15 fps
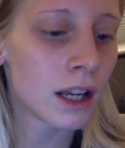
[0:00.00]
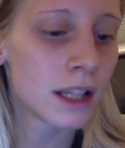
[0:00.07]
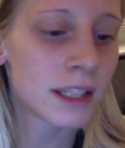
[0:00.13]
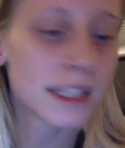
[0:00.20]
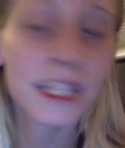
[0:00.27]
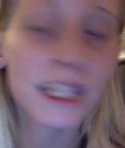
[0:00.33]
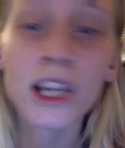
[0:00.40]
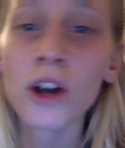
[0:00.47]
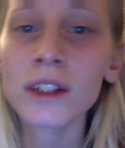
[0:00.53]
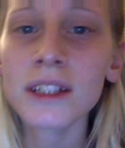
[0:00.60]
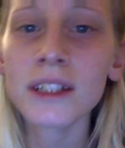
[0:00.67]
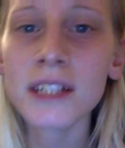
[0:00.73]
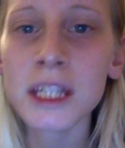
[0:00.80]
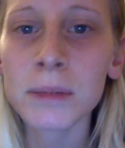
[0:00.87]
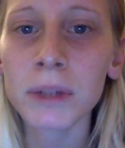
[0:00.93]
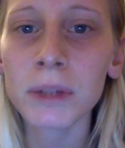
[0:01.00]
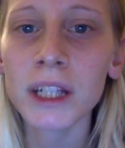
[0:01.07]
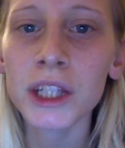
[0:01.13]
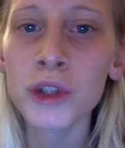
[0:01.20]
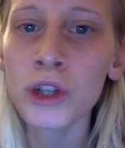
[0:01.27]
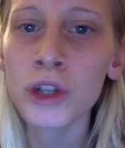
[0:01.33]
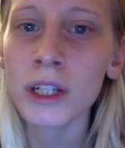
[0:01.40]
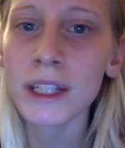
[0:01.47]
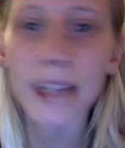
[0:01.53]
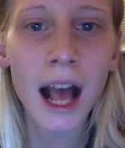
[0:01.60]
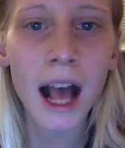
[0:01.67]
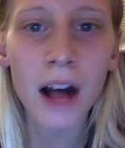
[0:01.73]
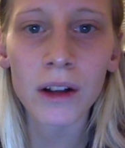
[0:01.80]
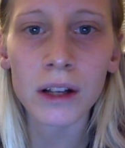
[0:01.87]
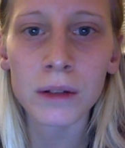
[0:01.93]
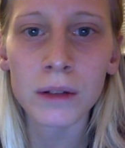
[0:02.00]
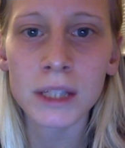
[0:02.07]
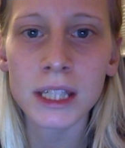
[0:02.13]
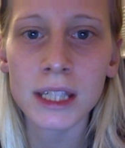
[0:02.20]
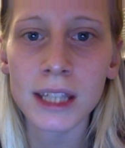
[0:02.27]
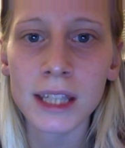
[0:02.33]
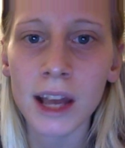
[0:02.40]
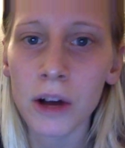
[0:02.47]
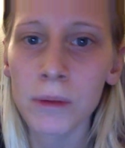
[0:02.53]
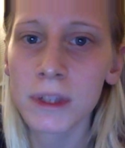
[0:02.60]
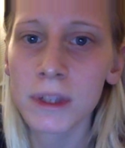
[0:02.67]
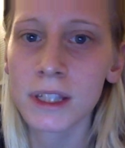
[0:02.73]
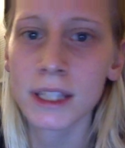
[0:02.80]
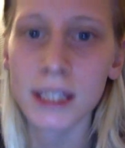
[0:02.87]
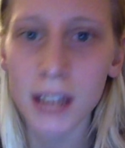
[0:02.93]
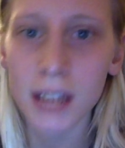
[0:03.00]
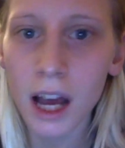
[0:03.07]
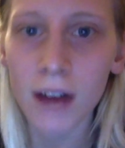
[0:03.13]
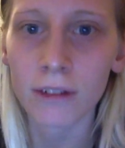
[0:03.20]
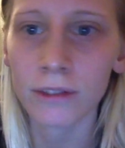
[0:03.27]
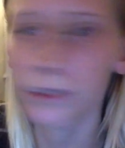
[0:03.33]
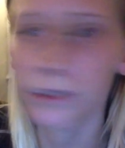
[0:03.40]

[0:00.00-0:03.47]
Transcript: See, on the display, you couldn't tell it was Selma's stuff.